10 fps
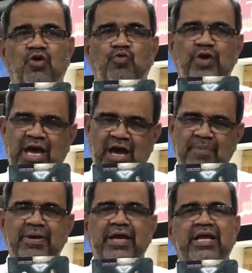We
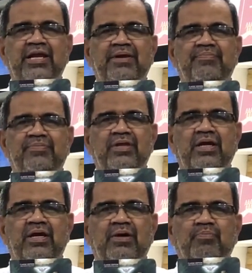have been
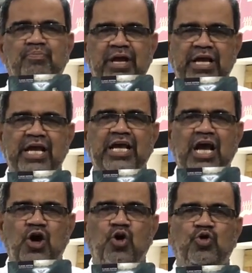bringing
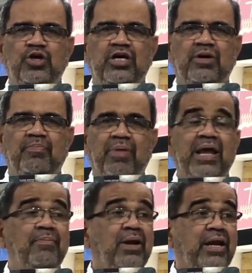out
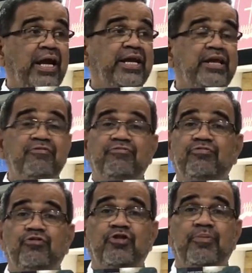Bible Diary
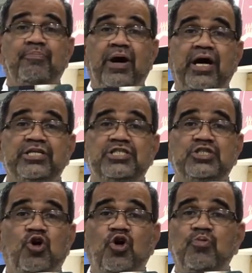for the
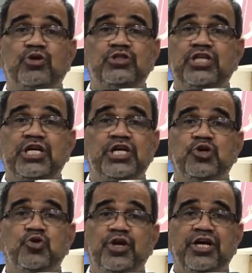past almost
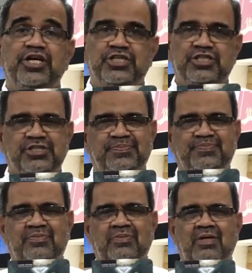32 years.
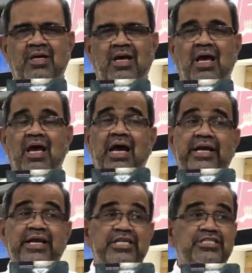
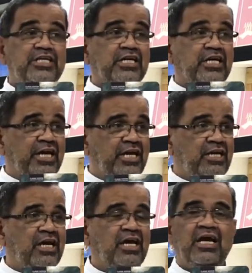And it is a
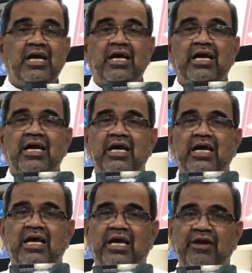great
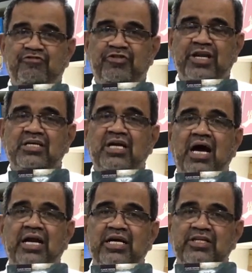gift that
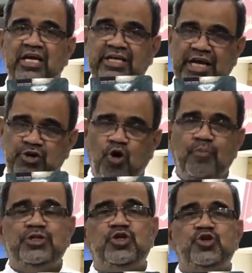God, a great
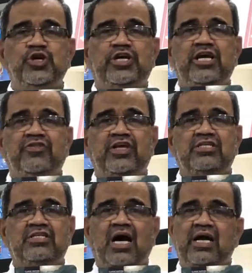opportunity
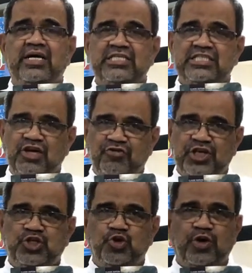that God has
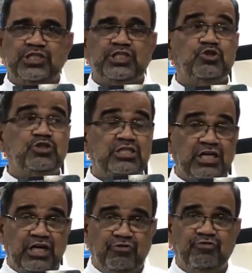given to us to
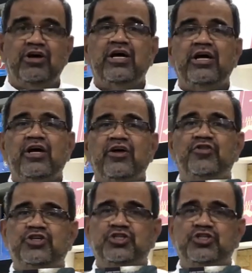serve the